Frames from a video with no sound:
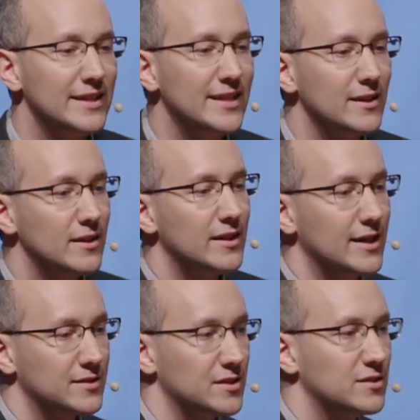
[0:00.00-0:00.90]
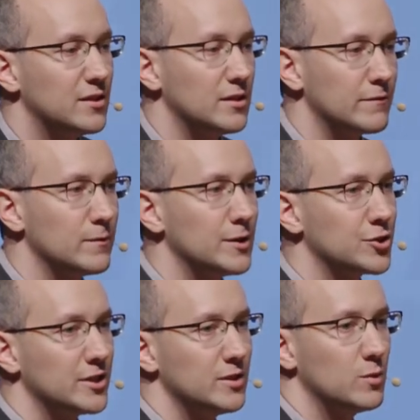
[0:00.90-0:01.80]
he can get access to the
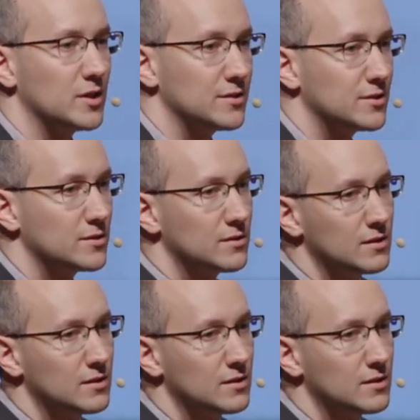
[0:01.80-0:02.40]
information he wants.